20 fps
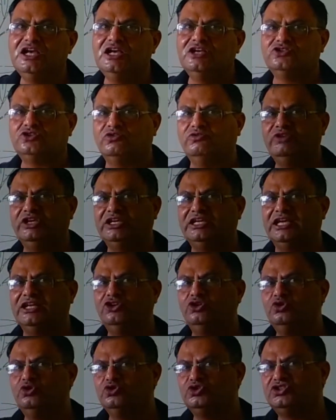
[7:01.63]
So we can
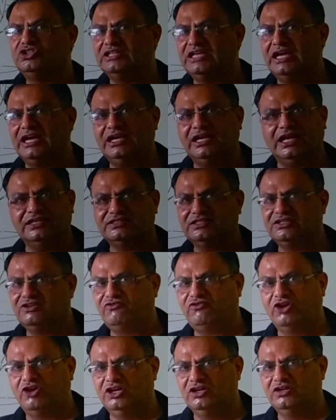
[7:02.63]
use that as a
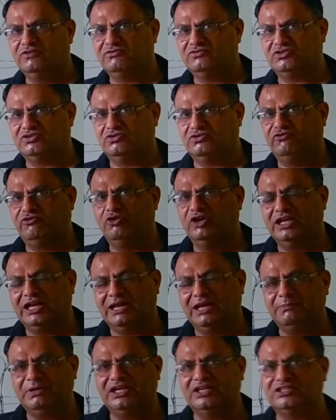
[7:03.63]
foliar
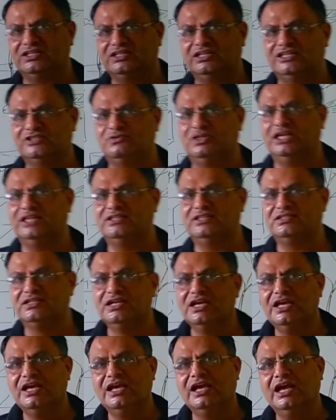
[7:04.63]
application as well as,
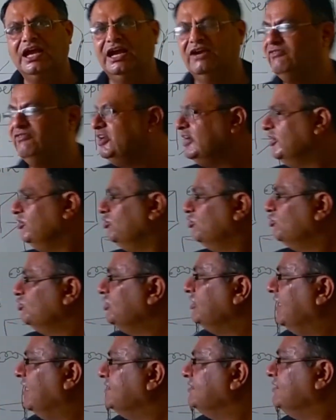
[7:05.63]
and we can use
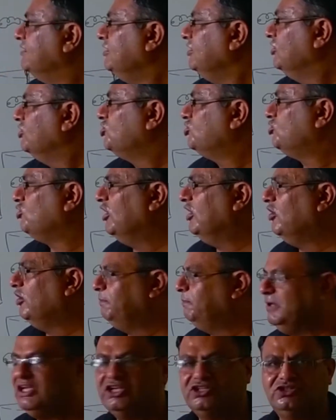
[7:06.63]
it as a soil
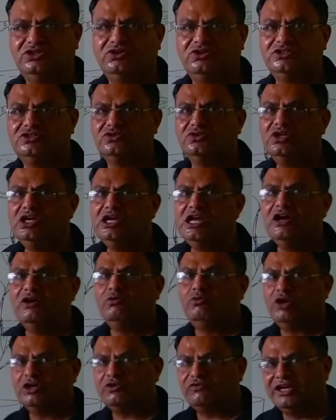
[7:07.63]
application also.
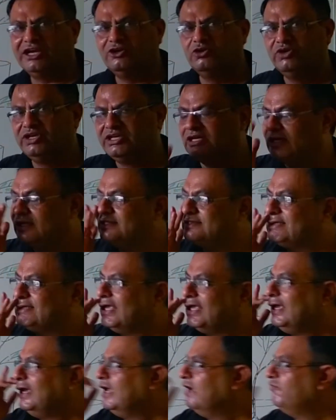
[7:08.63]
What we are doing is,
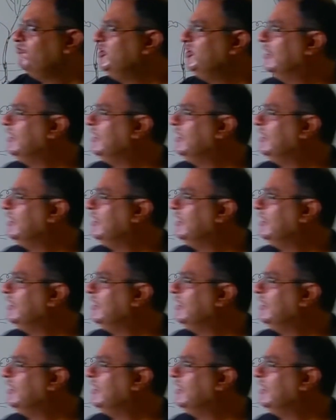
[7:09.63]
we